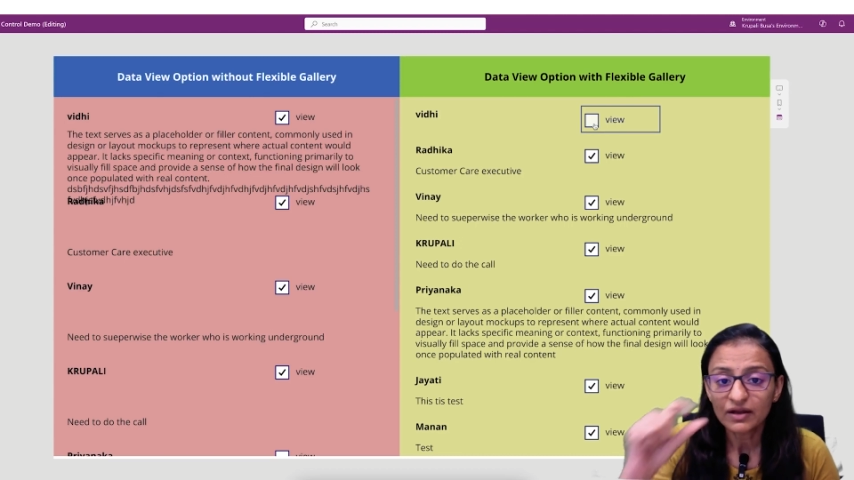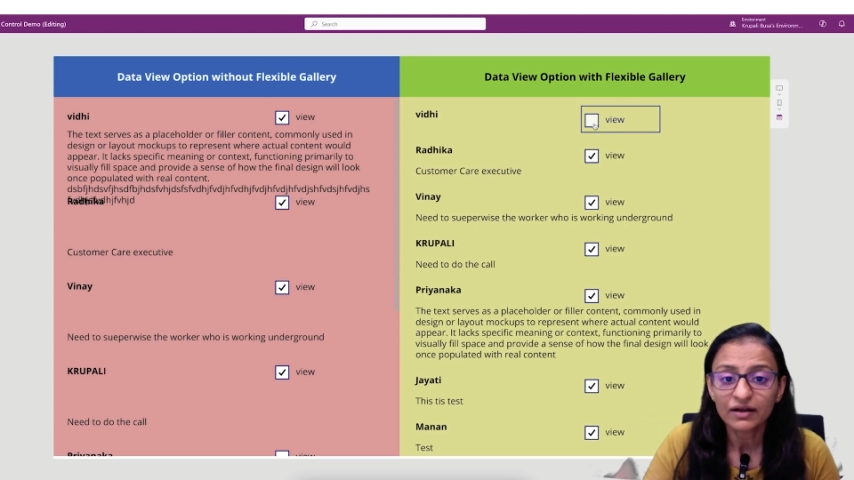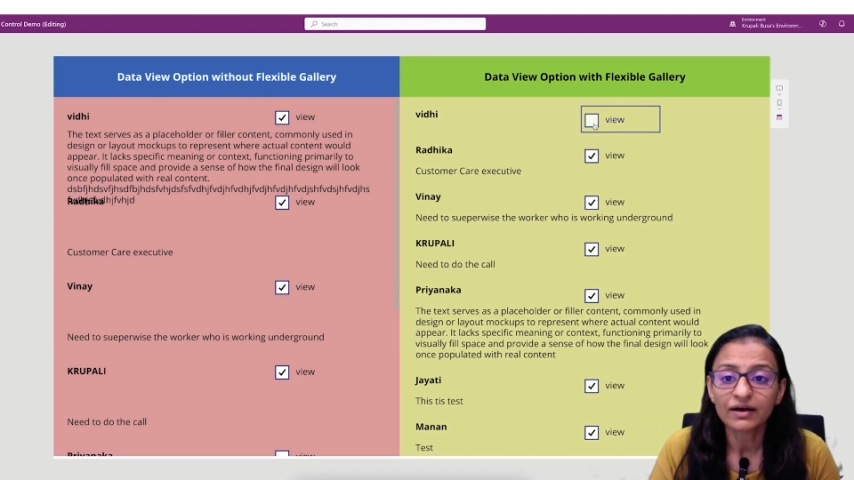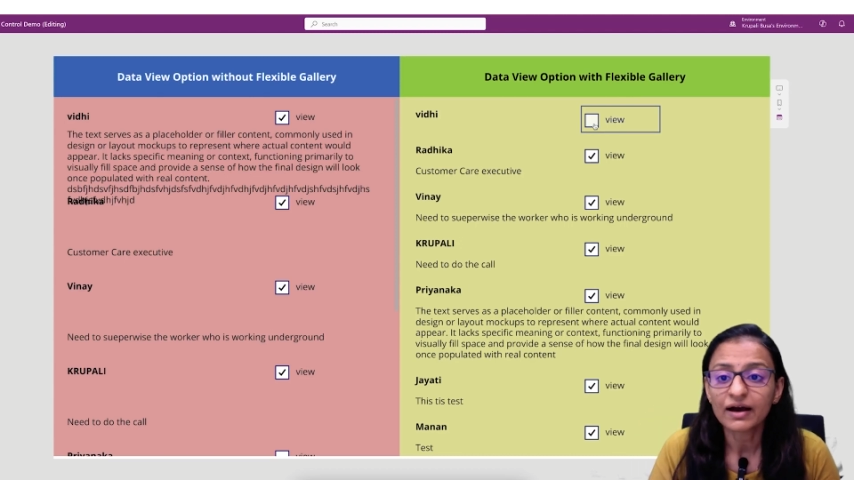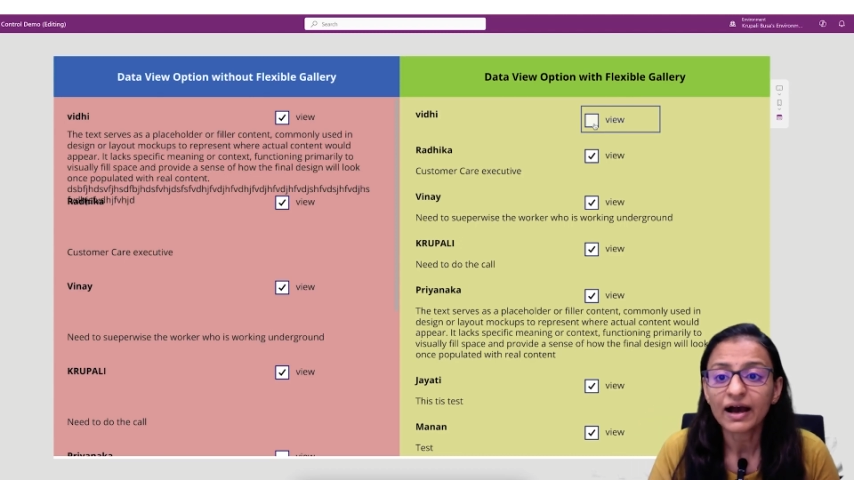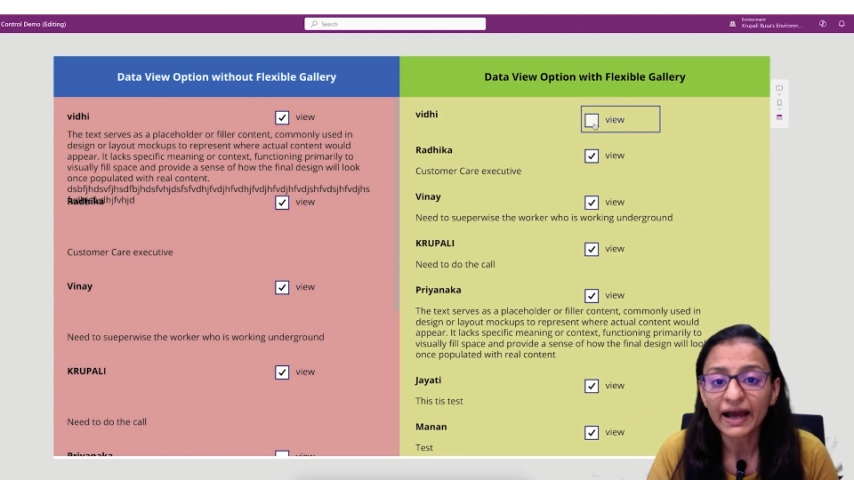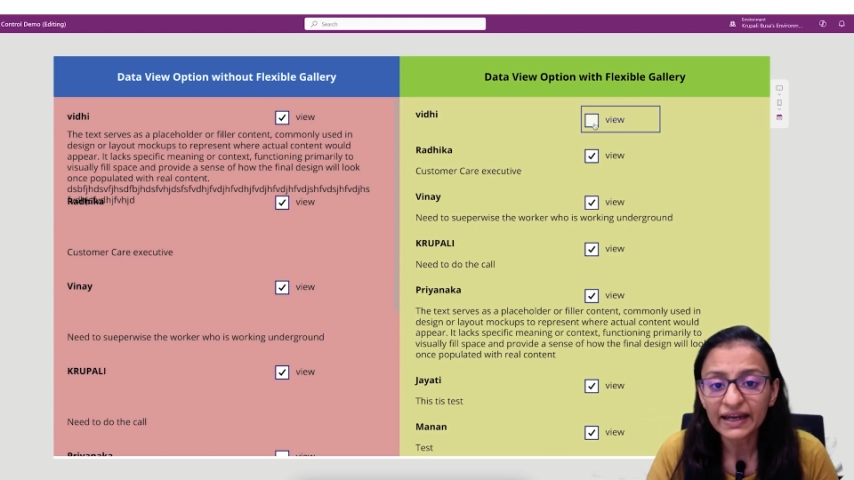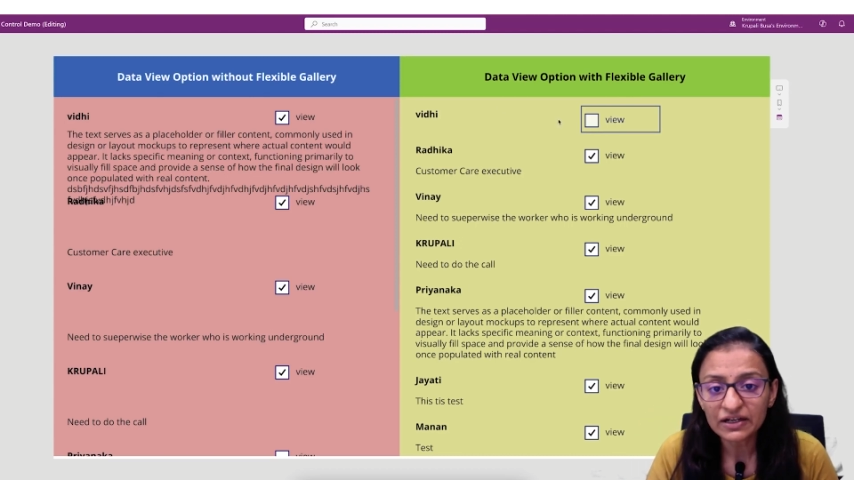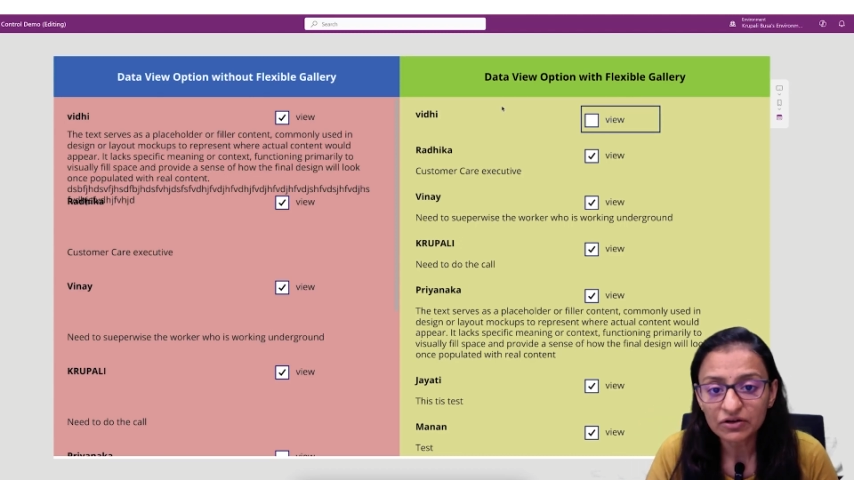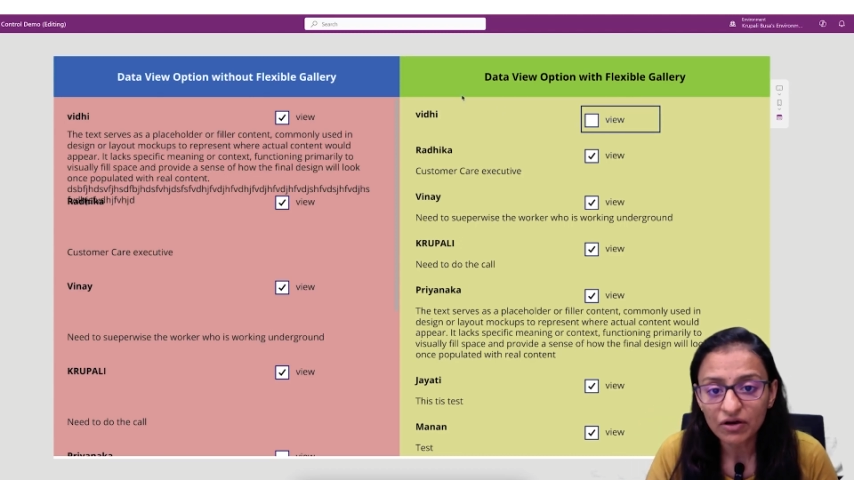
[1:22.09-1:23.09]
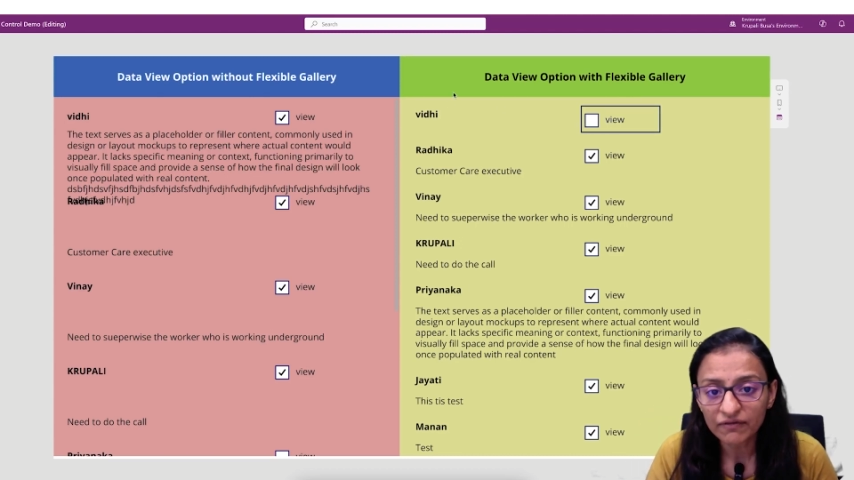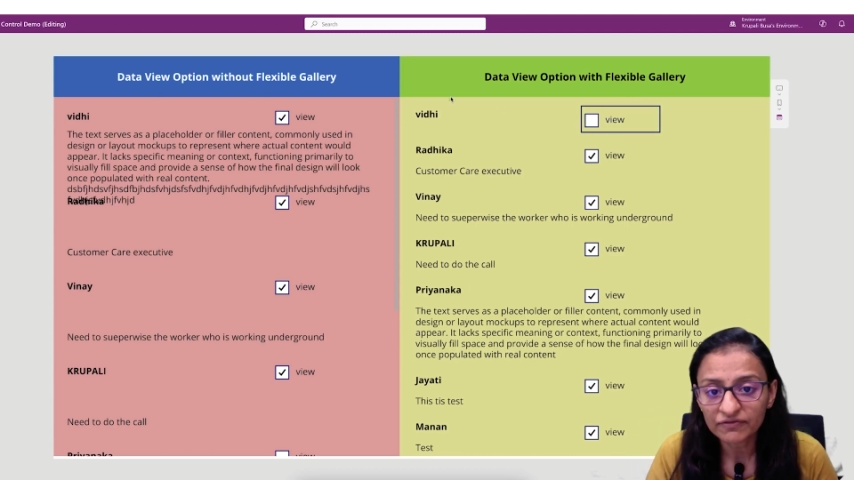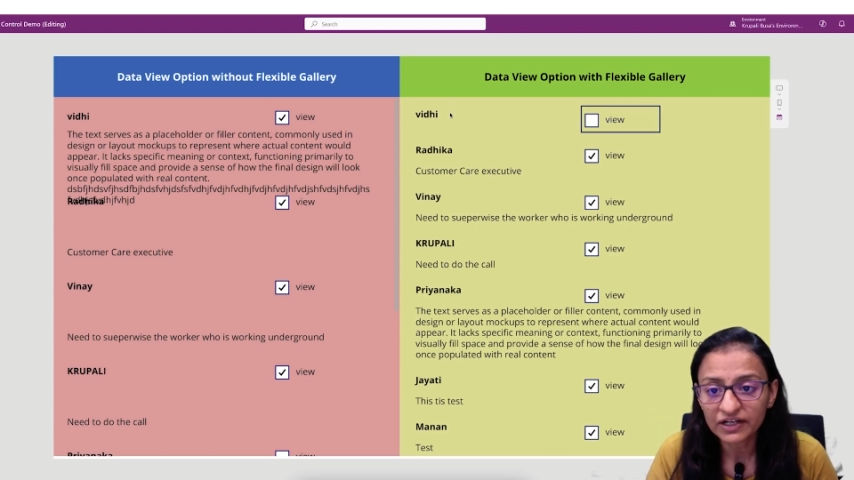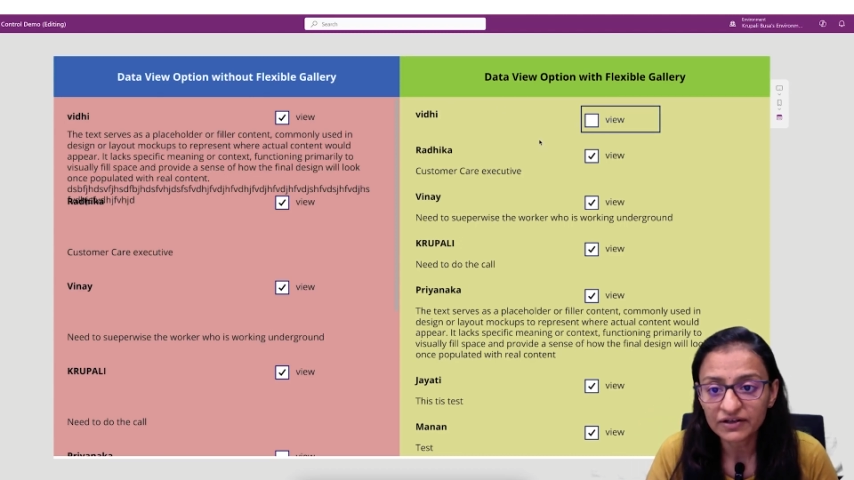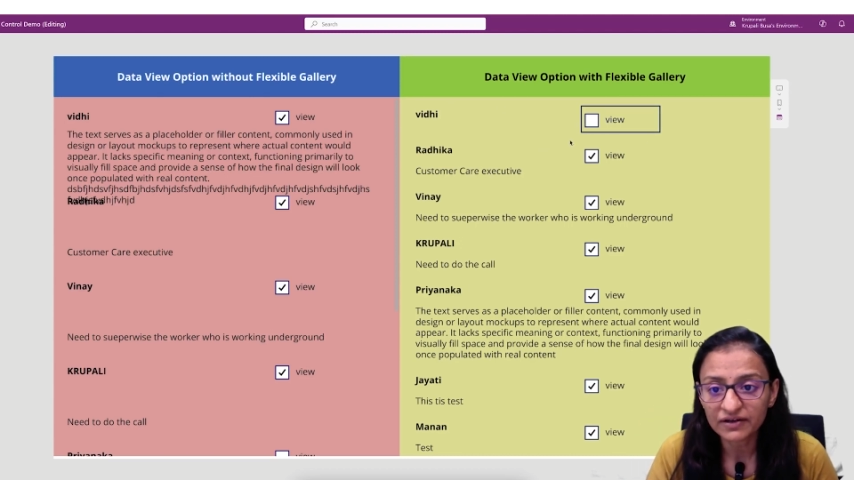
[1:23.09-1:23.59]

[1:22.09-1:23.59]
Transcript: height of that